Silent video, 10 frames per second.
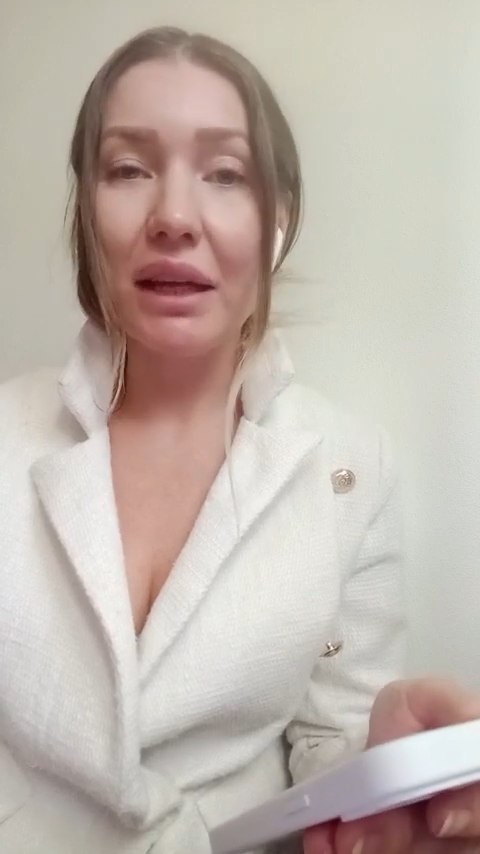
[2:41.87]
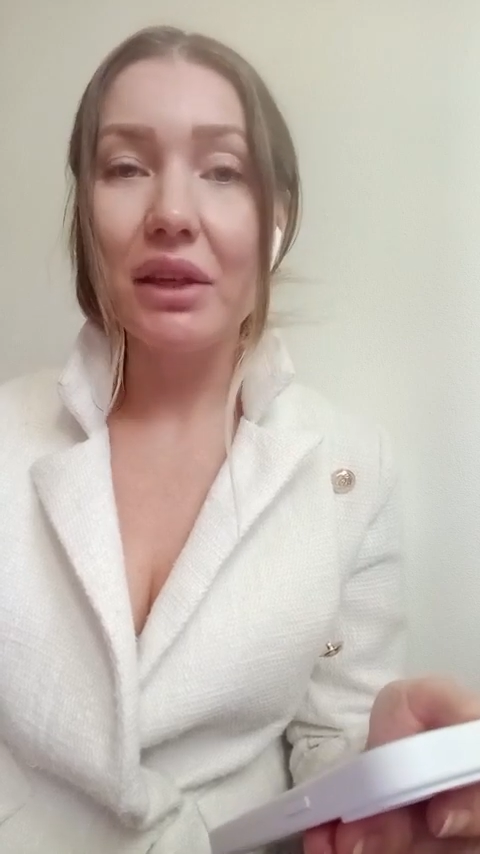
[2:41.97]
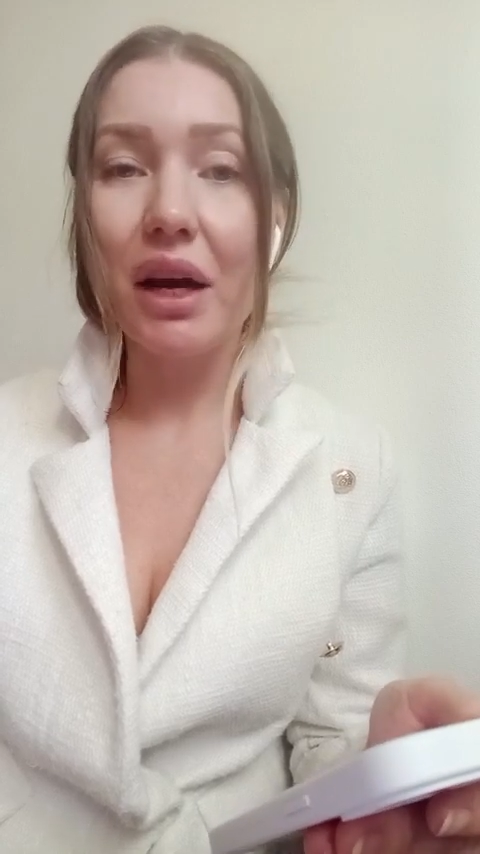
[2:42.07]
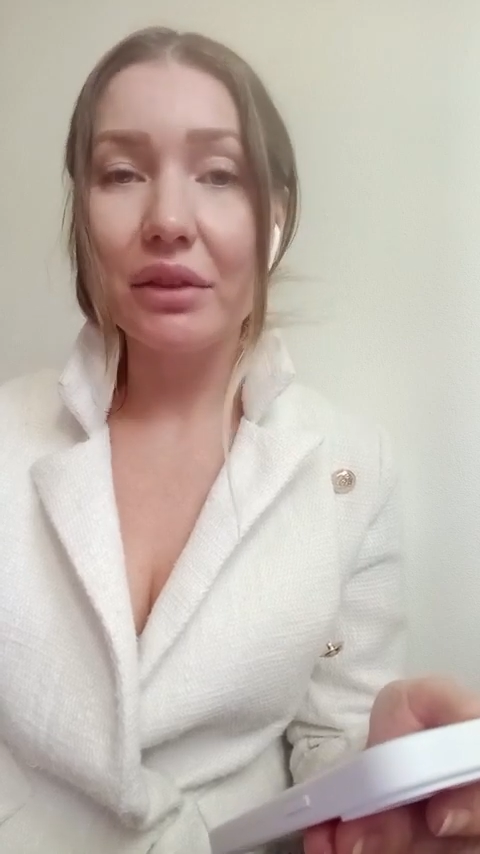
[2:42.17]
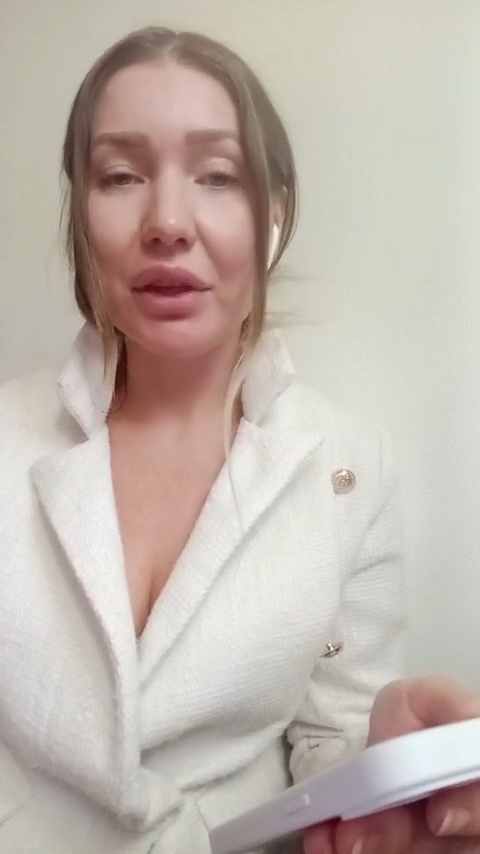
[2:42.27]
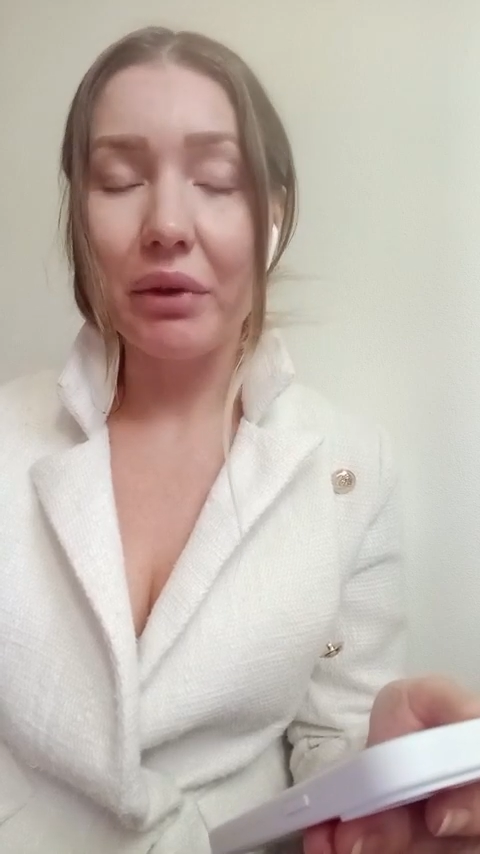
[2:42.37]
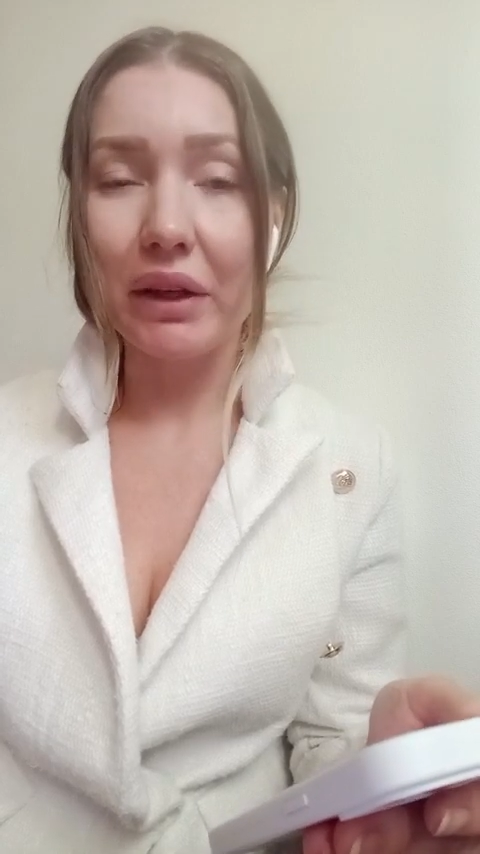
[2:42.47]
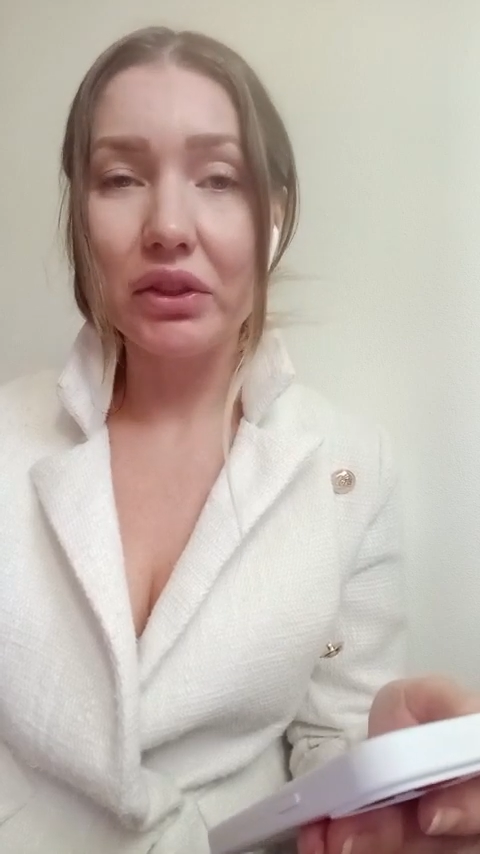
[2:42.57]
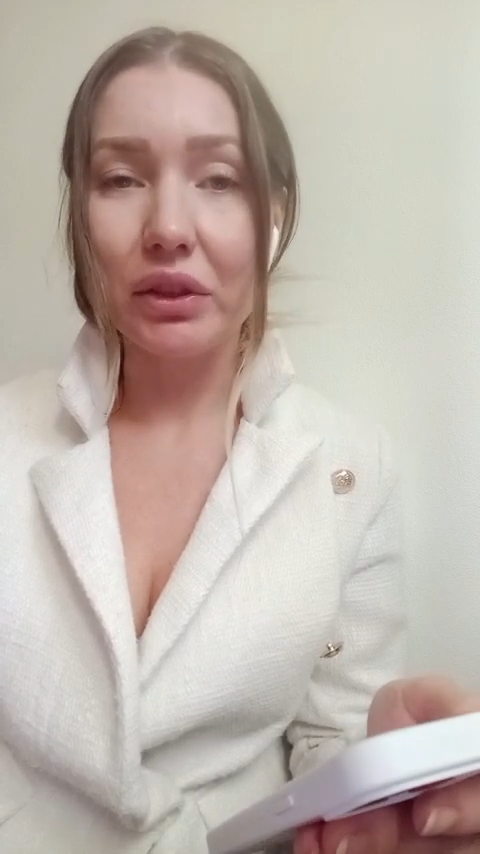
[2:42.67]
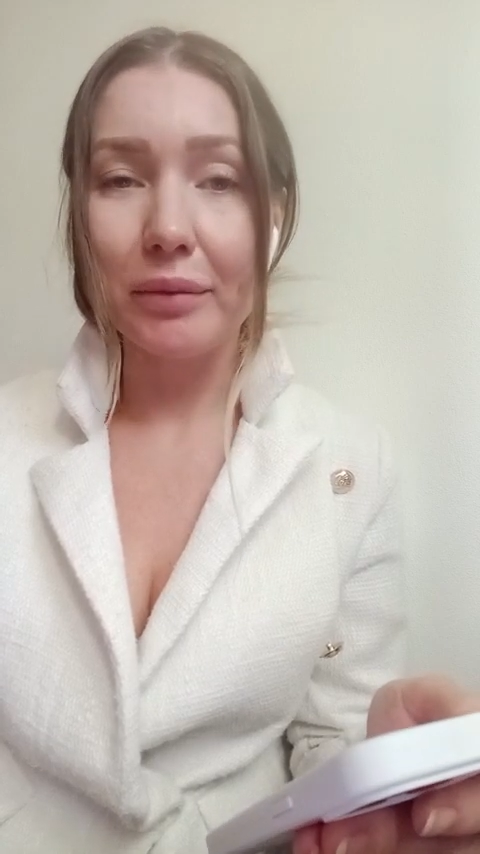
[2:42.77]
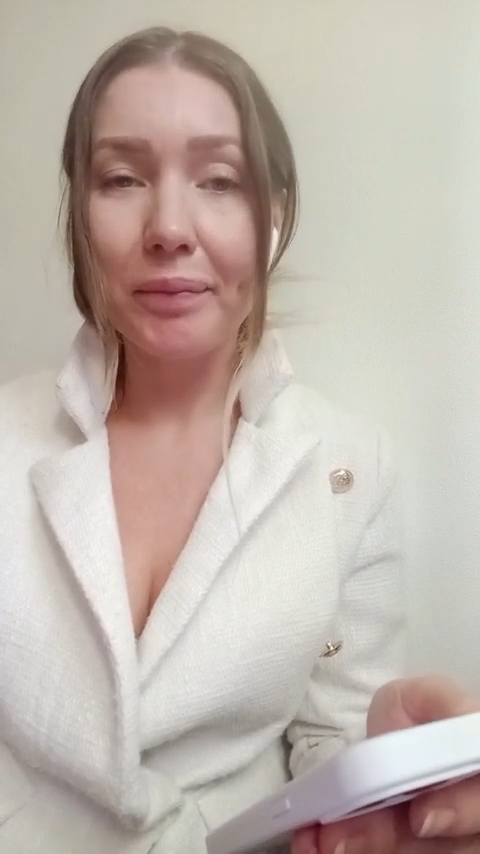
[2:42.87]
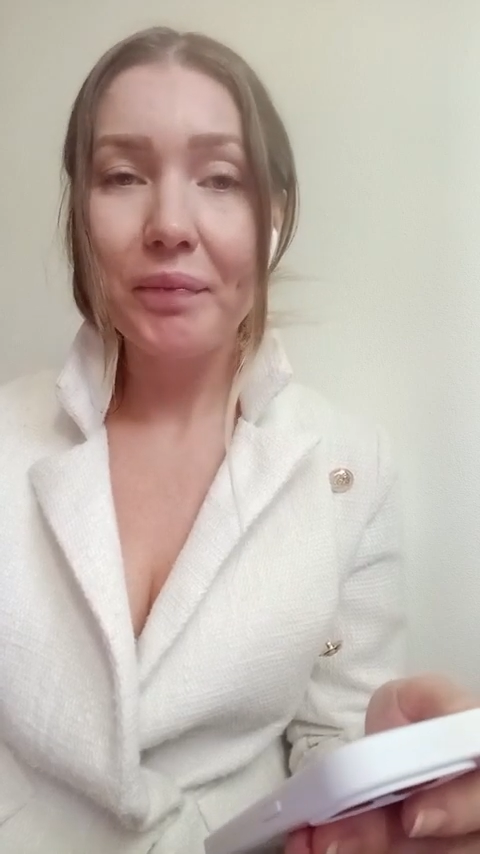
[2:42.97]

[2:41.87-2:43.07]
and art direction.